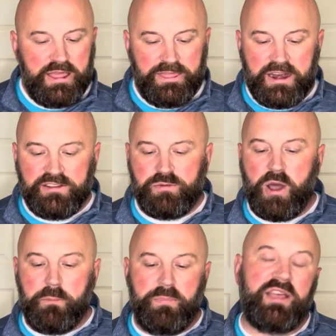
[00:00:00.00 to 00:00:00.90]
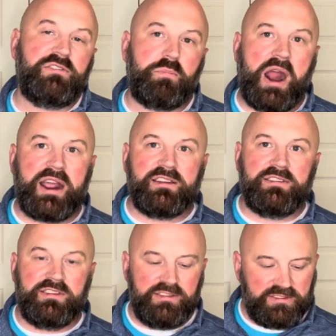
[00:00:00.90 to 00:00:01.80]
Then it's about best
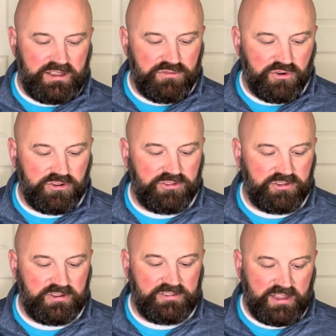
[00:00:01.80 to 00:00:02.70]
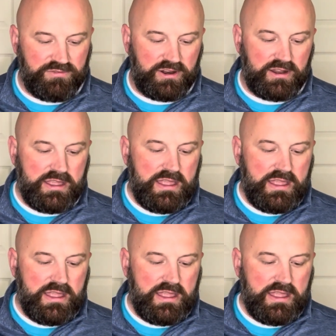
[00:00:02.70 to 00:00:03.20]
practices in verse 7.